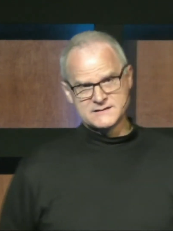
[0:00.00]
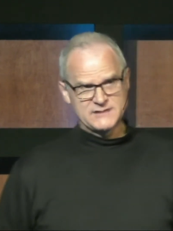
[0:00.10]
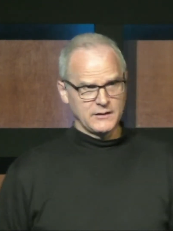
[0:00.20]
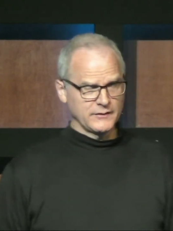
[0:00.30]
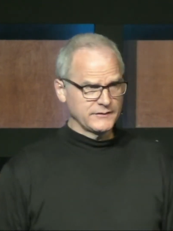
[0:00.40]

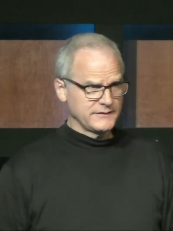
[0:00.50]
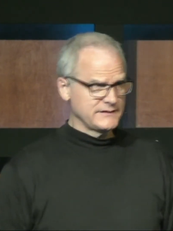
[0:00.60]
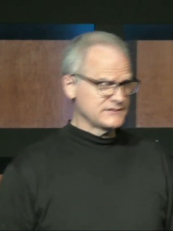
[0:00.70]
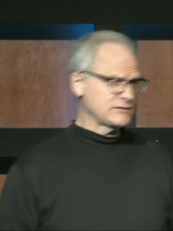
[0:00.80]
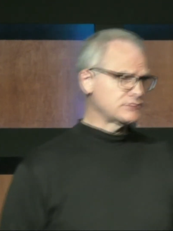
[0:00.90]
So
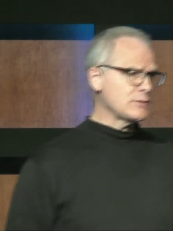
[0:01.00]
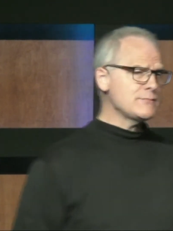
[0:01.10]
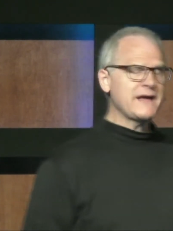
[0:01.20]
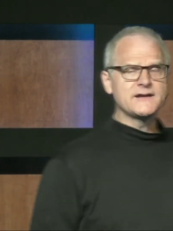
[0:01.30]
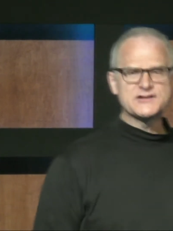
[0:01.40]
it's a
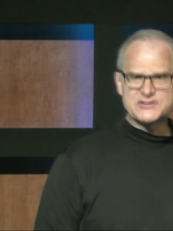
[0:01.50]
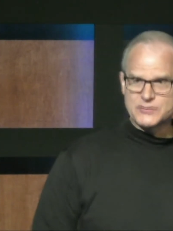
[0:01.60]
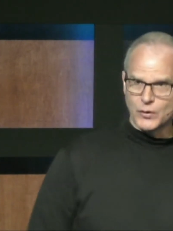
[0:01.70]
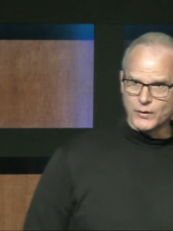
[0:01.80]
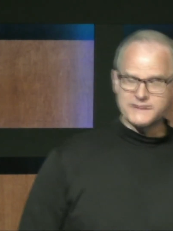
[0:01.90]
tremendous
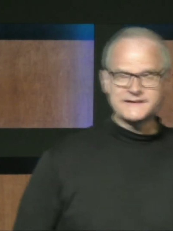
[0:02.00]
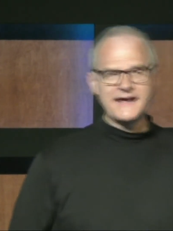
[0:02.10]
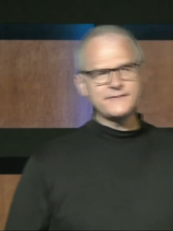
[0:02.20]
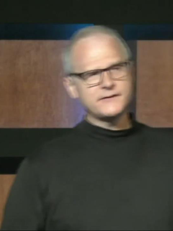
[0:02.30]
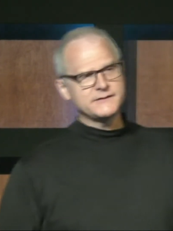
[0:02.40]
story.
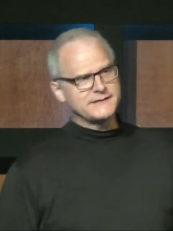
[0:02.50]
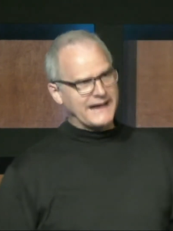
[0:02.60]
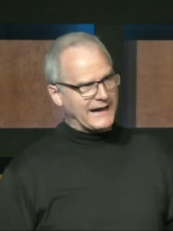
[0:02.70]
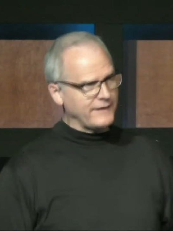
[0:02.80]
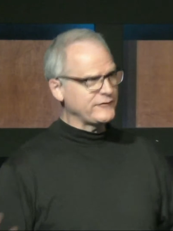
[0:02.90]
David
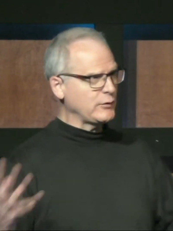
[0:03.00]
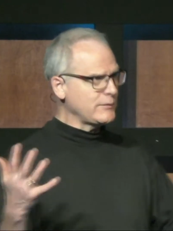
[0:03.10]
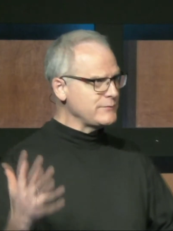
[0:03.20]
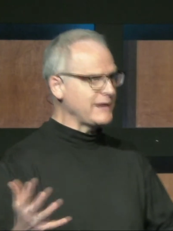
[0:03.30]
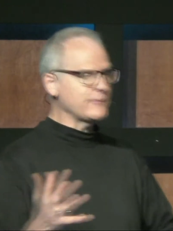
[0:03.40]
now, if you
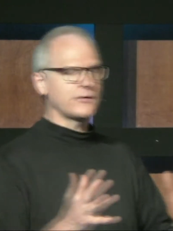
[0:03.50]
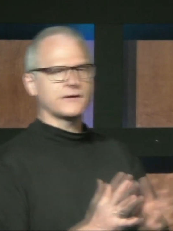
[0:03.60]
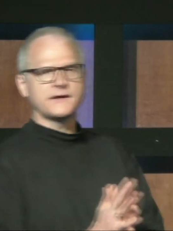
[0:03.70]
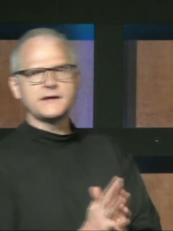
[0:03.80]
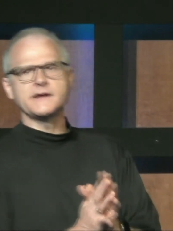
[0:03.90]
remember,
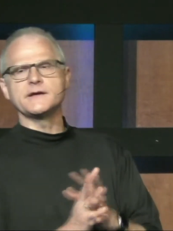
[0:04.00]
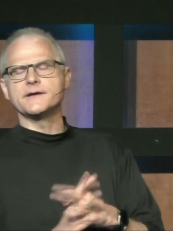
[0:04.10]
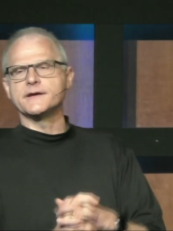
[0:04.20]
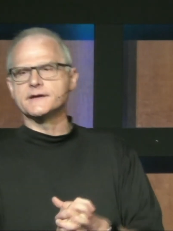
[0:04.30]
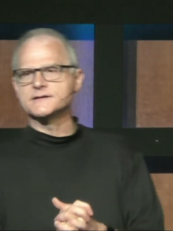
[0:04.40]
he
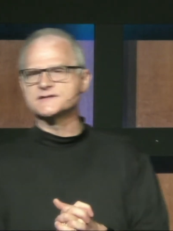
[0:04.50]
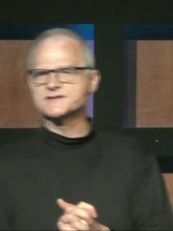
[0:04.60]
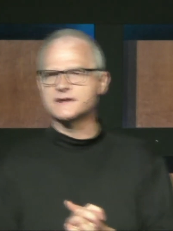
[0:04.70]
is